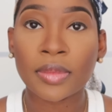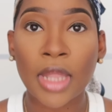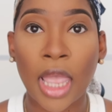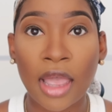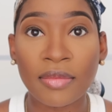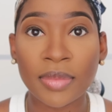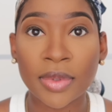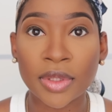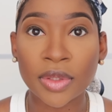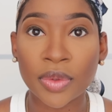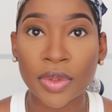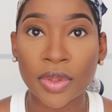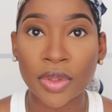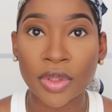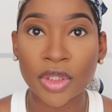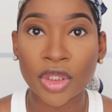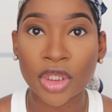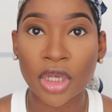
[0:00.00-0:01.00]
I've been doing a
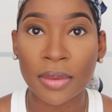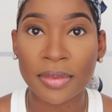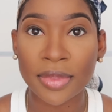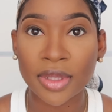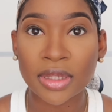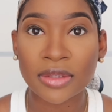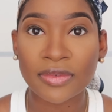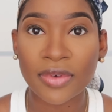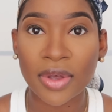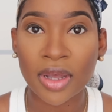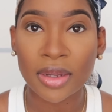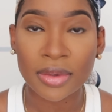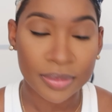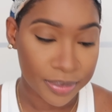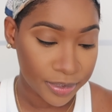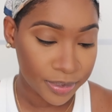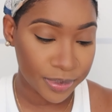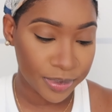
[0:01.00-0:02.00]
good job thus far.
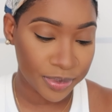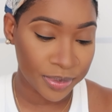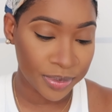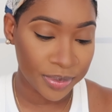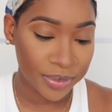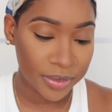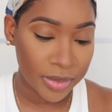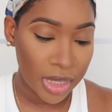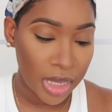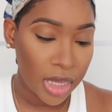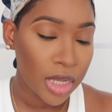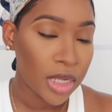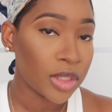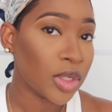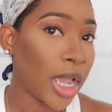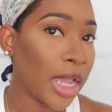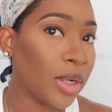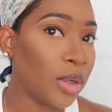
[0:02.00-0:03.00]

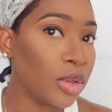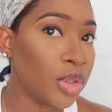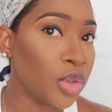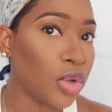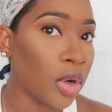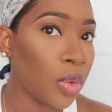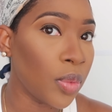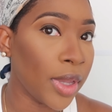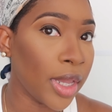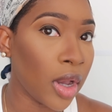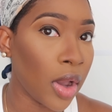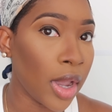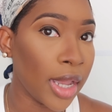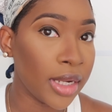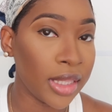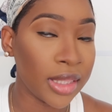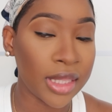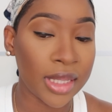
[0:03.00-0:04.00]
So I don't do a wing or
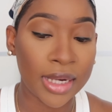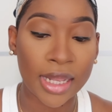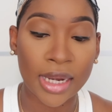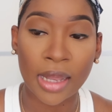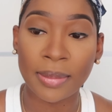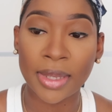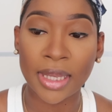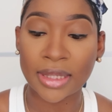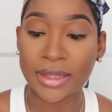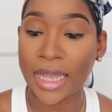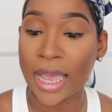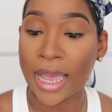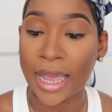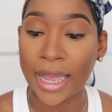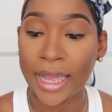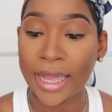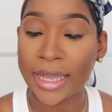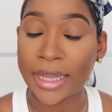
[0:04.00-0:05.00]
anything like that, because
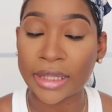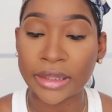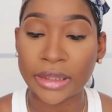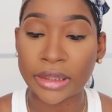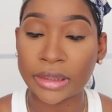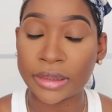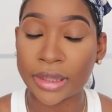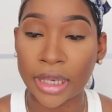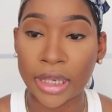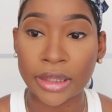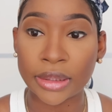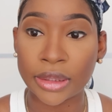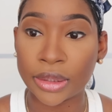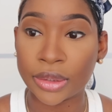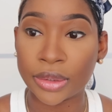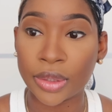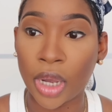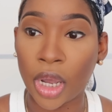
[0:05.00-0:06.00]
I do not
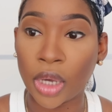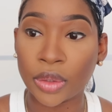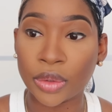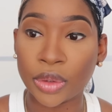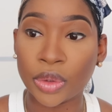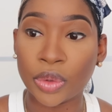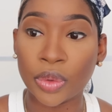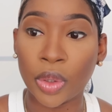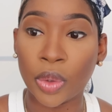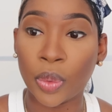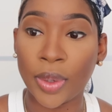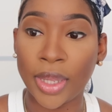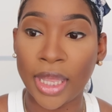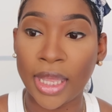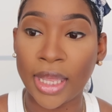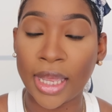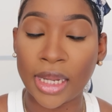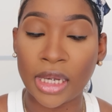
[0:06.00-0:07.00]
know how to do a
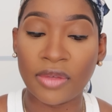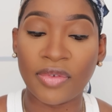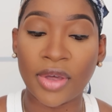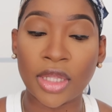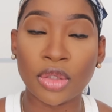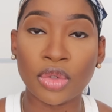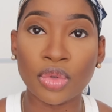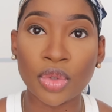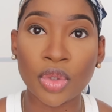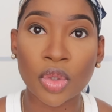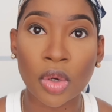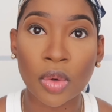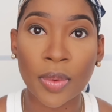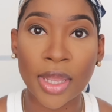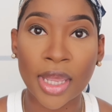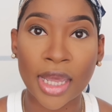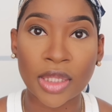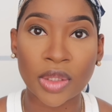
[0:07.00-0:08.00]
wing. And if I do a
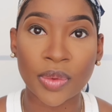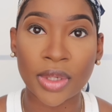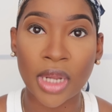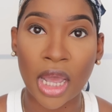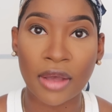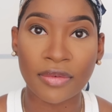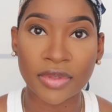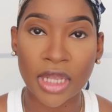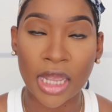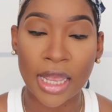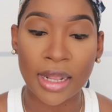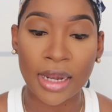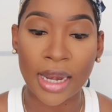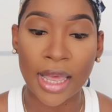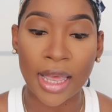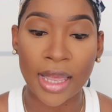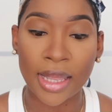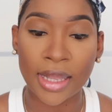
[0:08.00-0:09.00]
wing, I do it after I
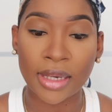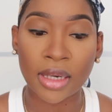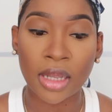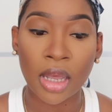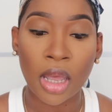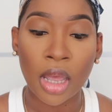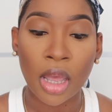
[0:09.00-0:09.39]
align